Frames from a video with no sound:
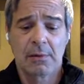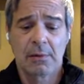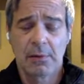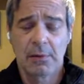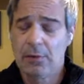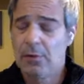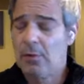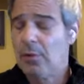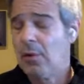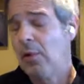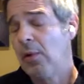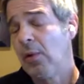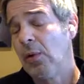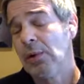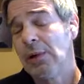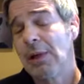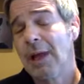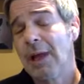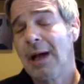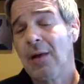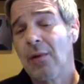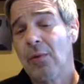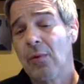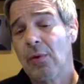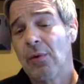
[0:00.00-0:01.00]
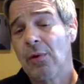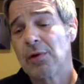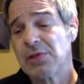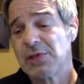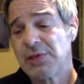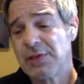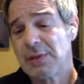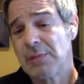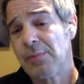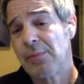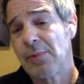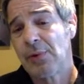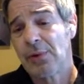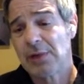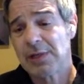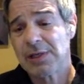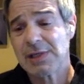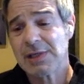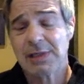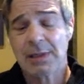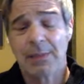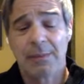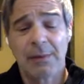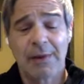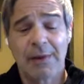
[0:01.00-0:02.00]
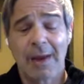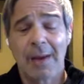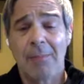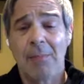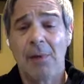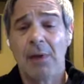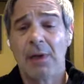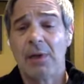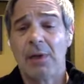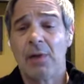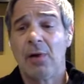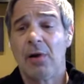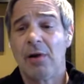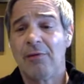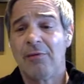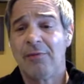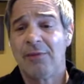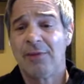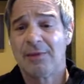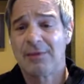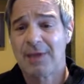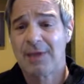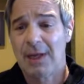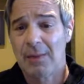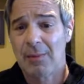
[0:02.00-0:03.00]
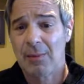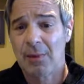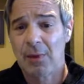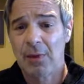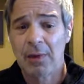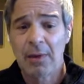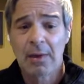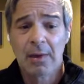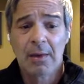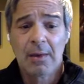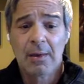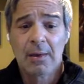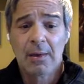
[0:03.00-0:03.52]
could do a whole lot worse than pulling some of that money off the table.